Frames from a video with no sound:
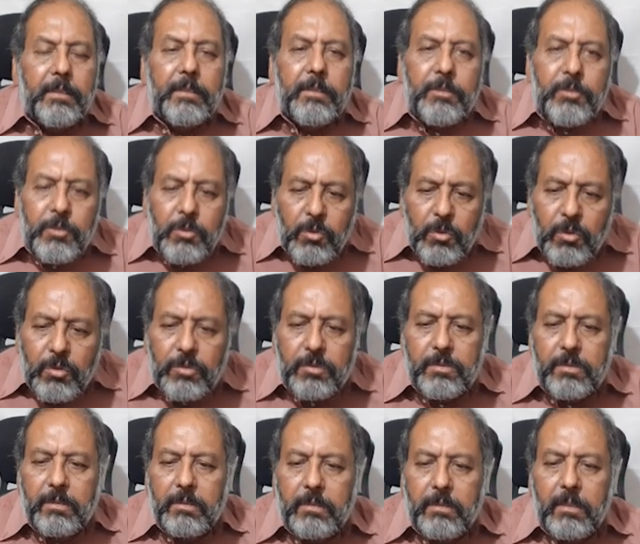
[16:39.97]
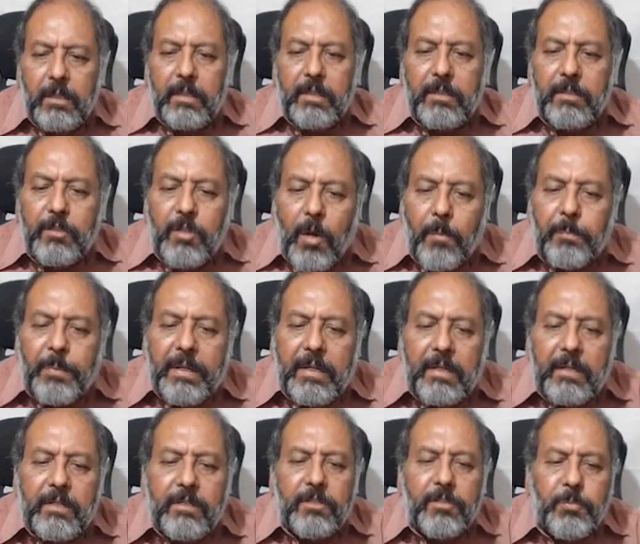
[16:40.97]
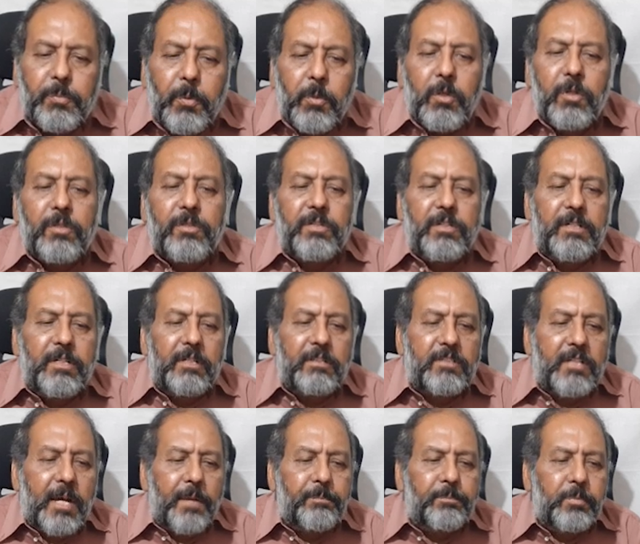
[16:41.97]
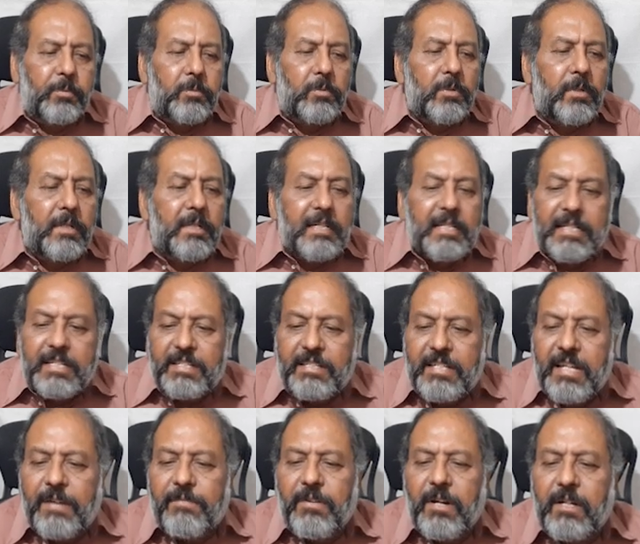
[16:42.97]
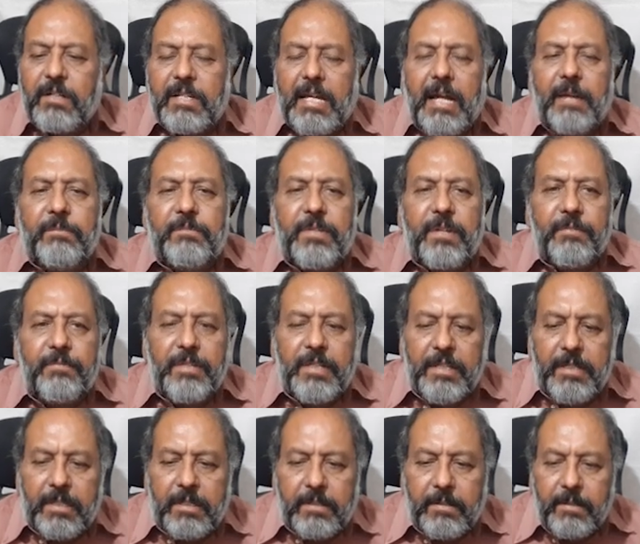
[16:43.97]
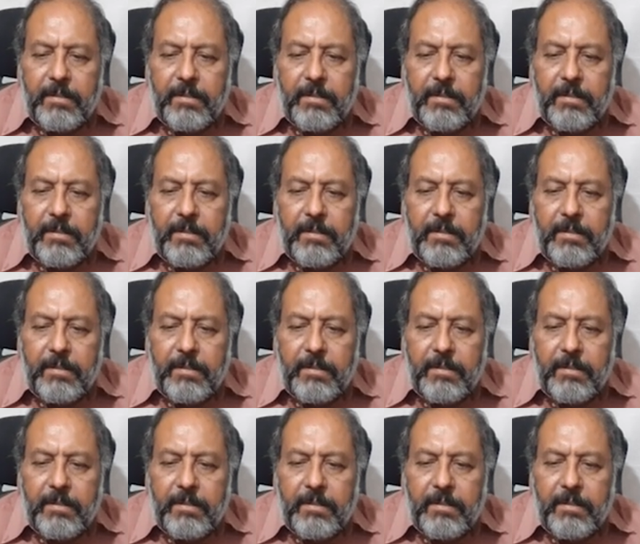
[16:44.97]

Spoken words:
Used topical sporocidal shampoo several times a week,